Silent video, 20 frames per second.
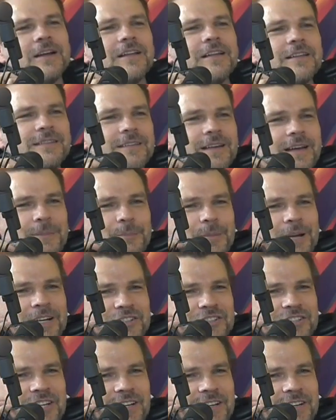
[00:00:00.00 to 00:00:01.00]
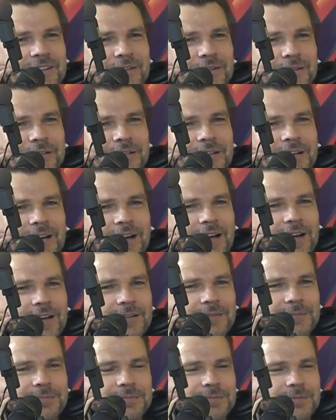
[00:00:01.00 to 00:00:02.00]
honest, in my childhood,
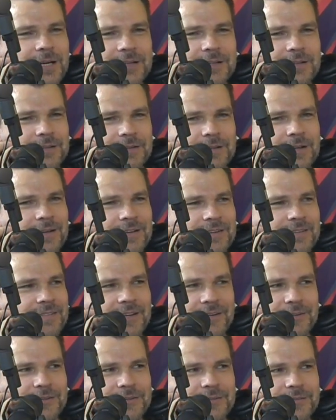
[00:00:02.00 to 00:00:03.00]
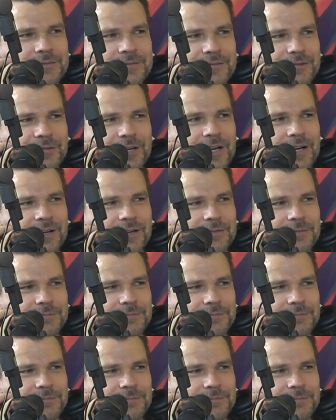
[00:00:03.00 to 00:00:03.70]
I didn't have a soundtrack.